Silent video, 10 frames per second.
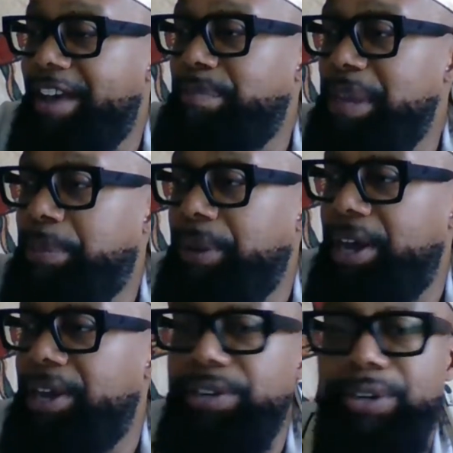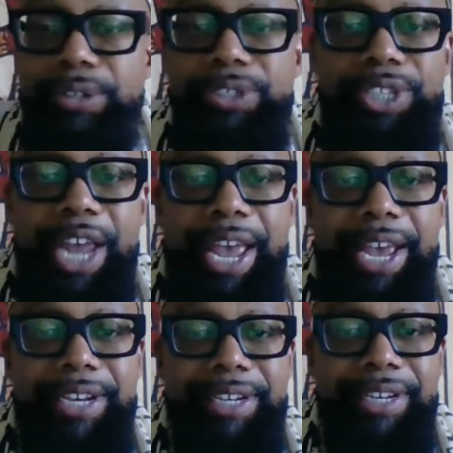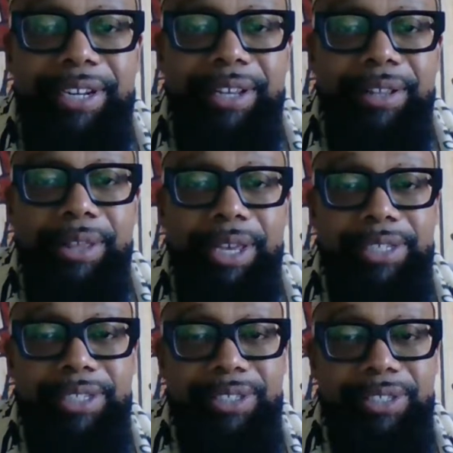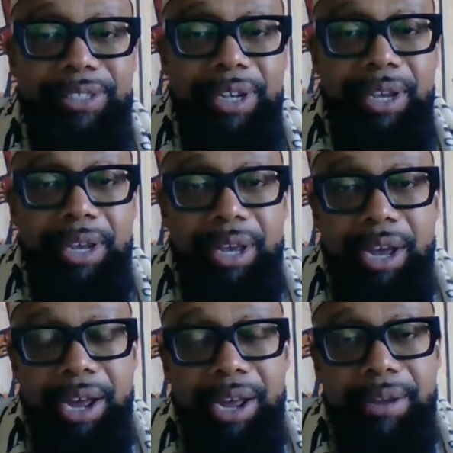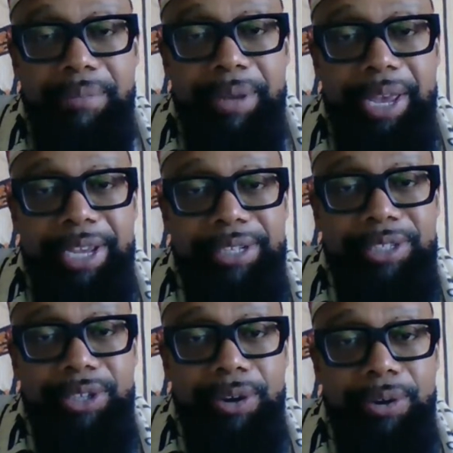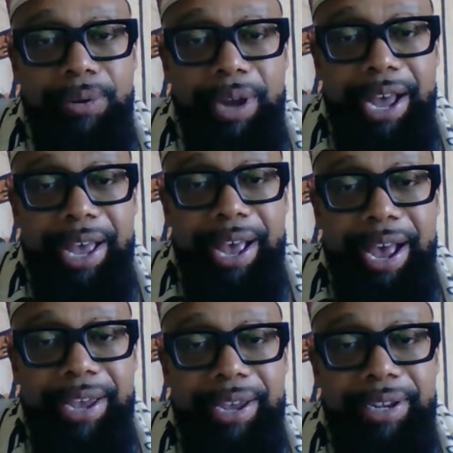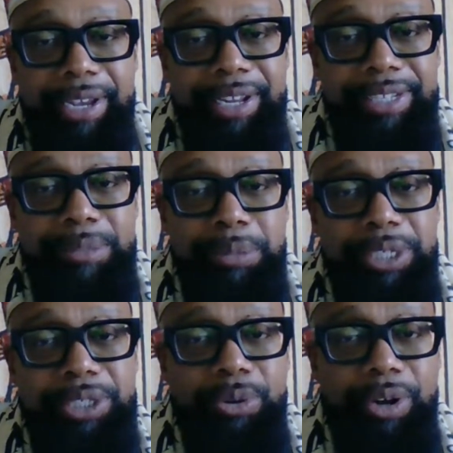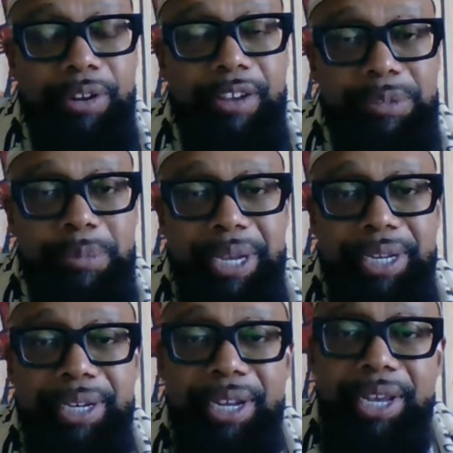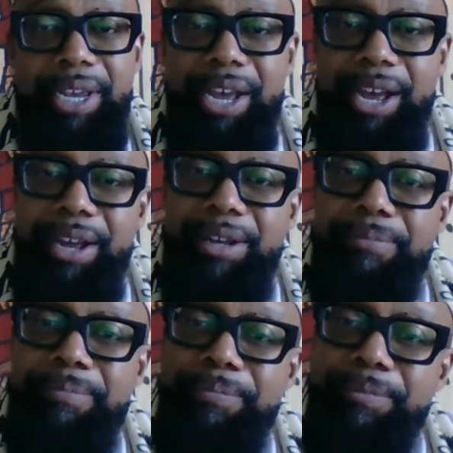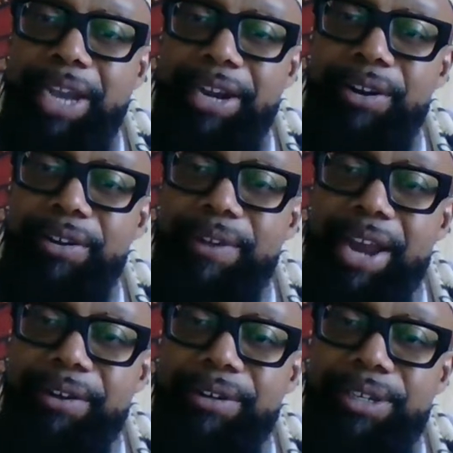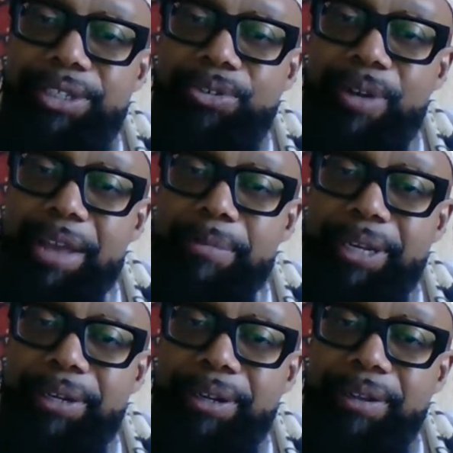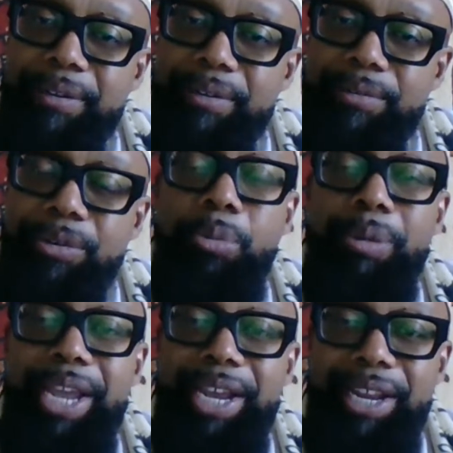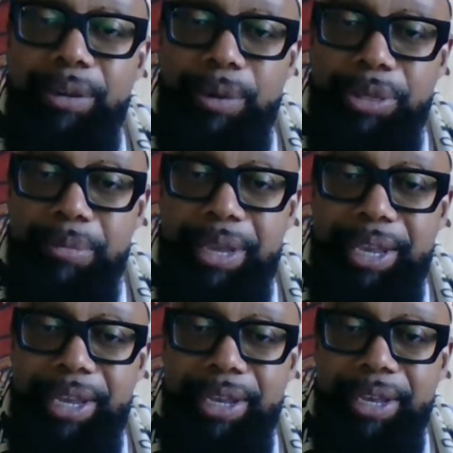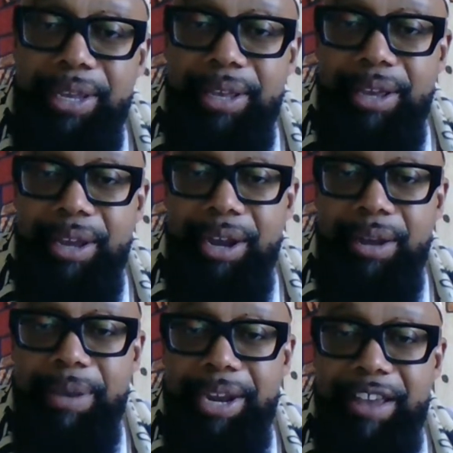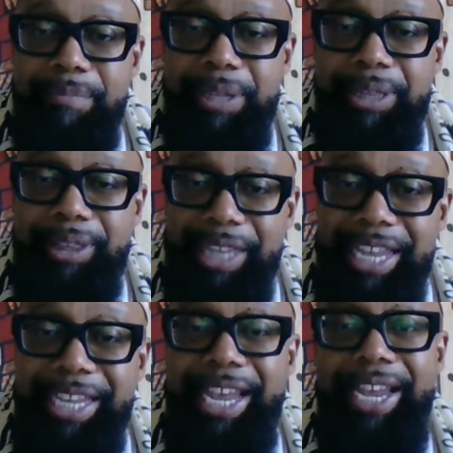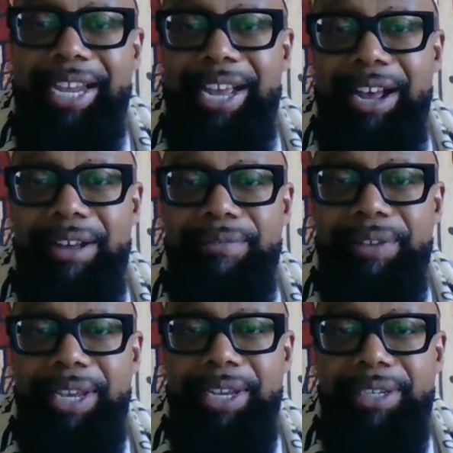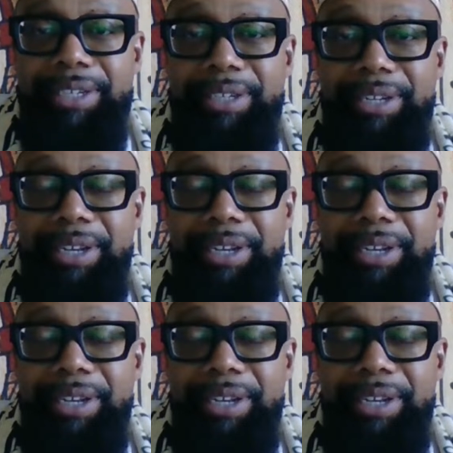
people understand this. And so it sort of has been, I don't know even how to describe it, ruminating with me. And I've been thinking of it,